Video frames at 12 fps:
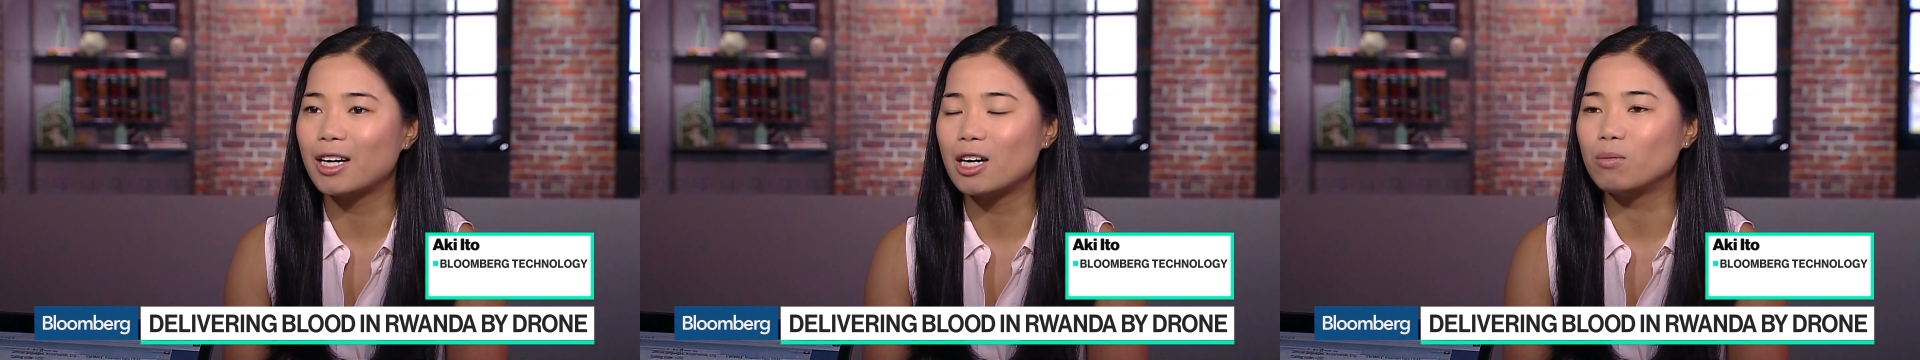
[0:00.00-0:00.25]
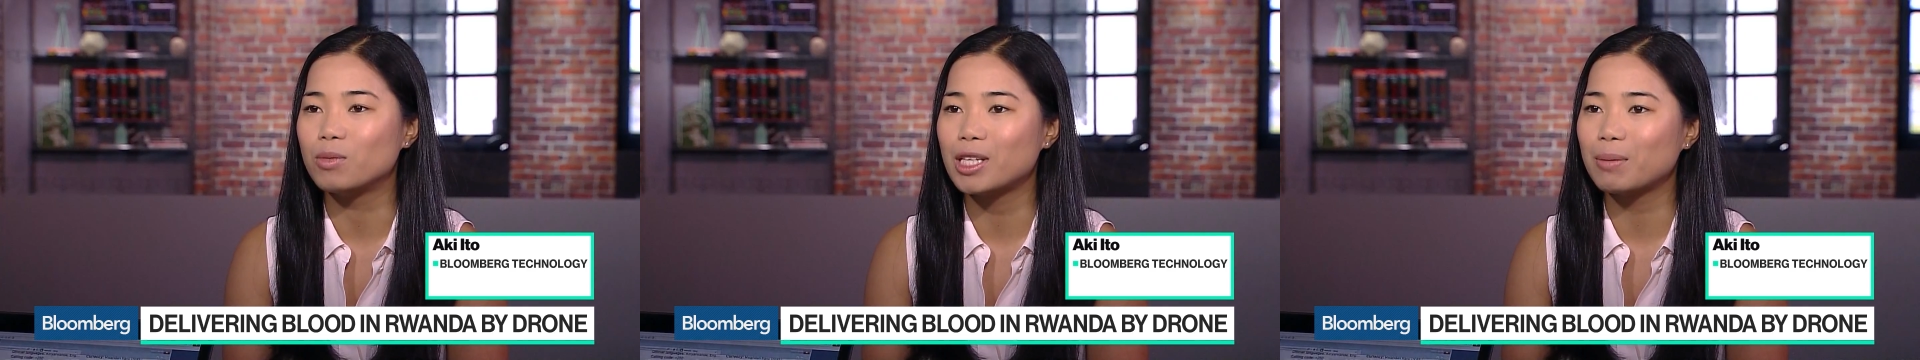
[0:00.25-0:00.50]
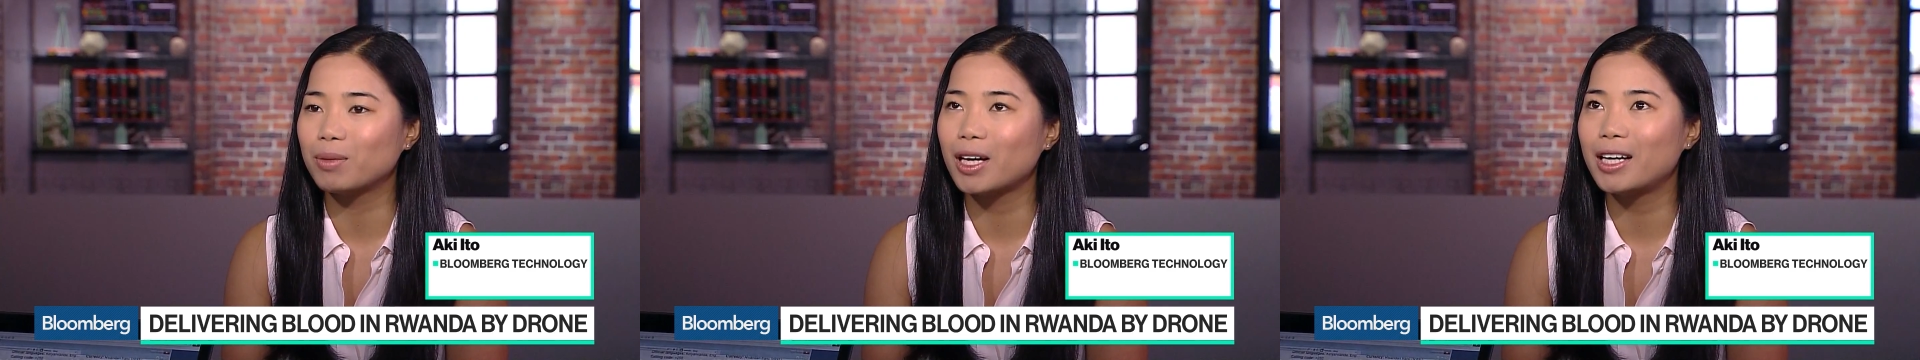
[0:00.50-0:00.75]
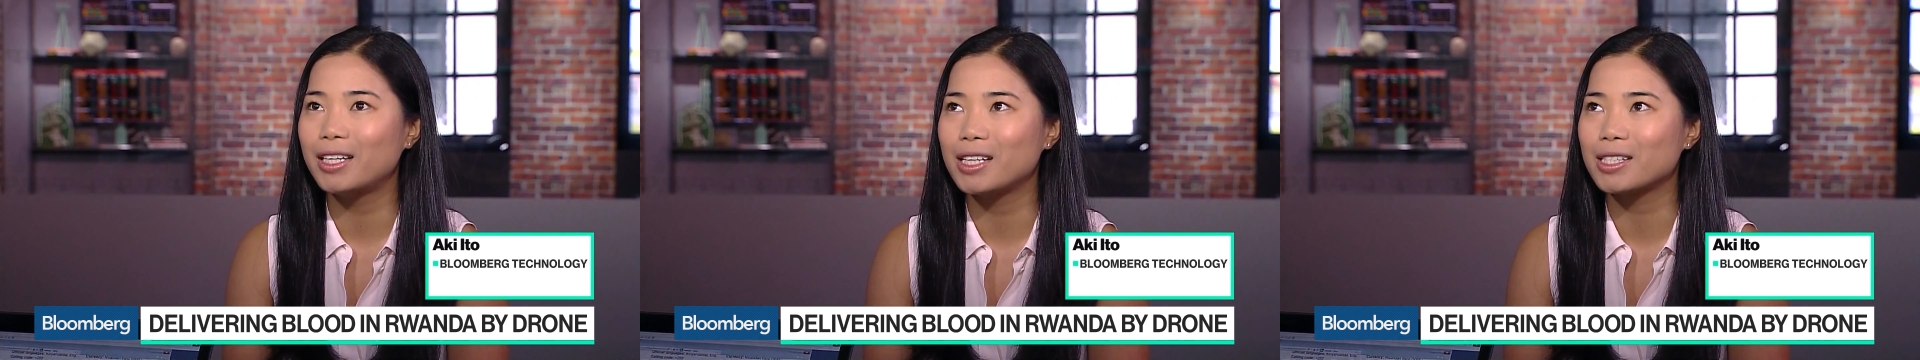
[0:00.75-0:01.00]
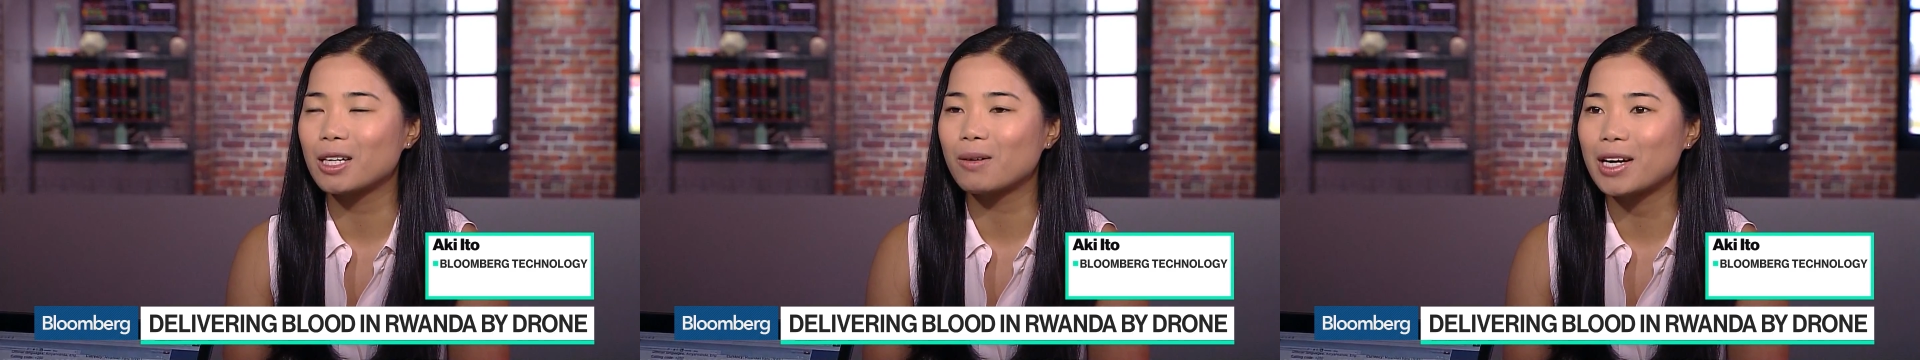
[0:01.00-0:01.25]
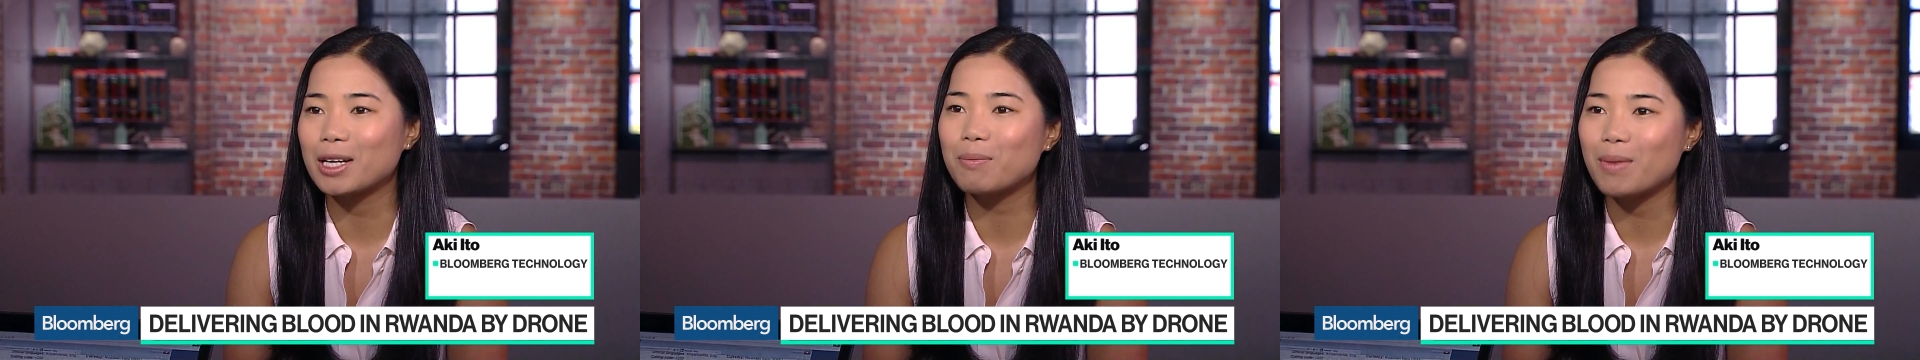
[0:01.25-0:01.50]
Um, Zipline has
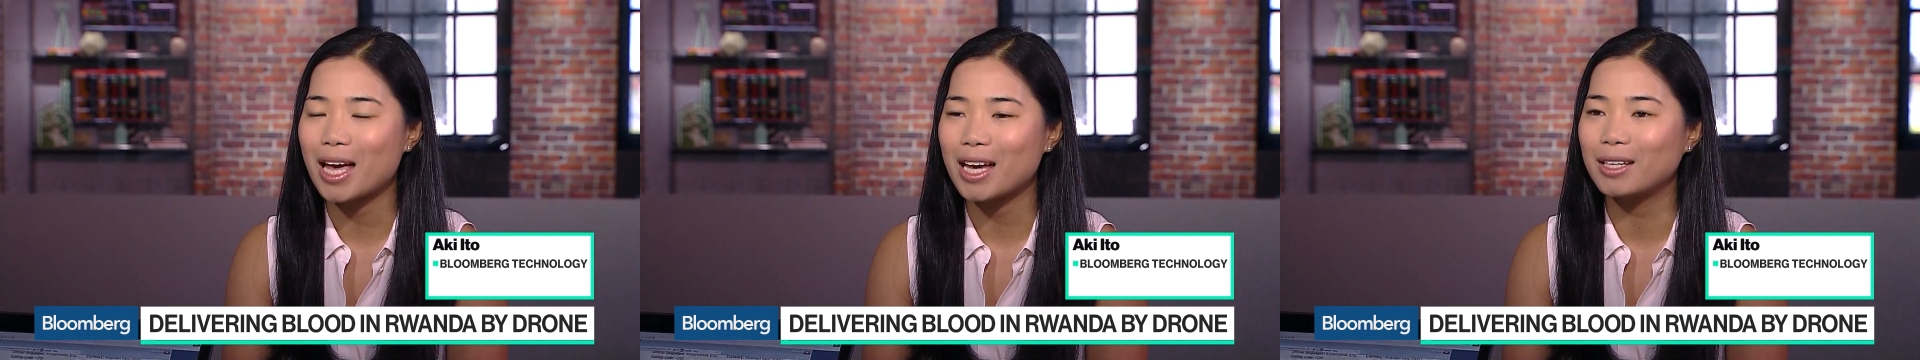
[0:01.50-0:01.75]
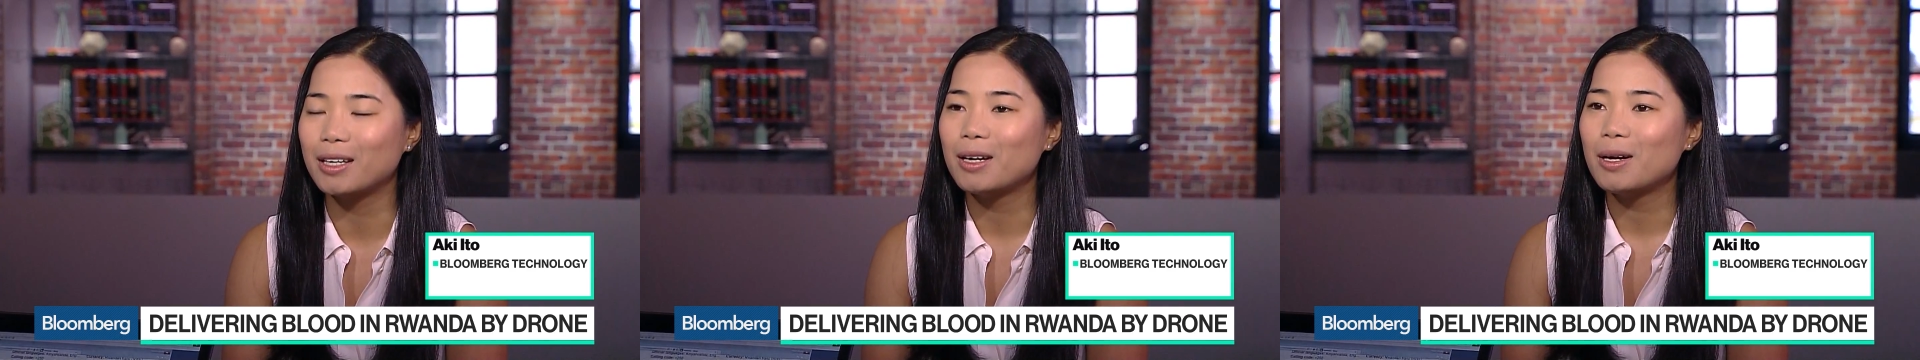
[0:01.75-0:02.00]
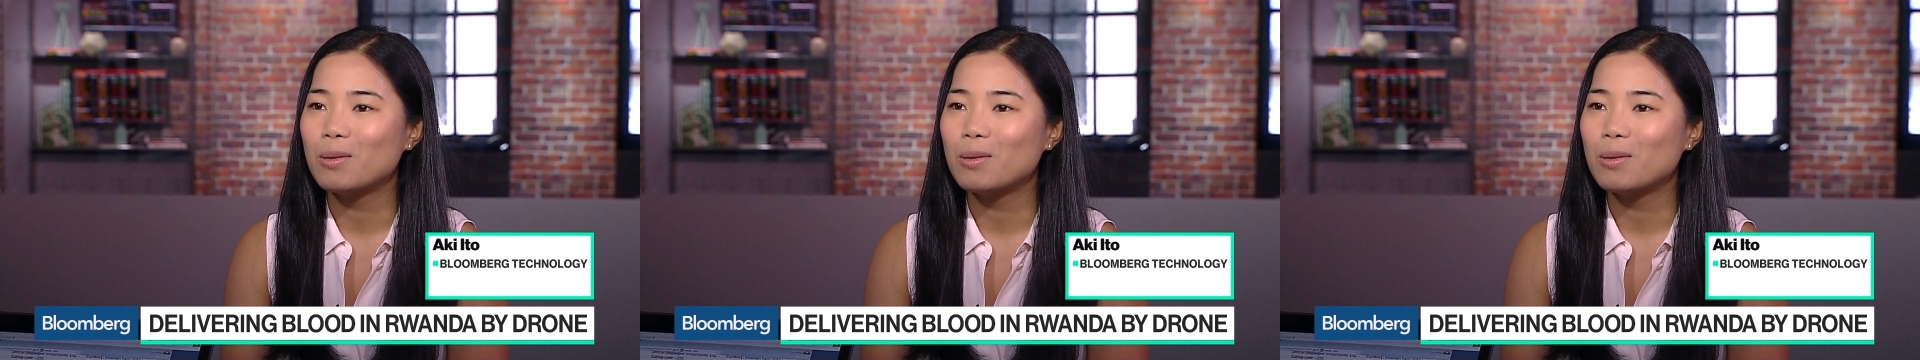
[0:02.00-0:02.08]
already made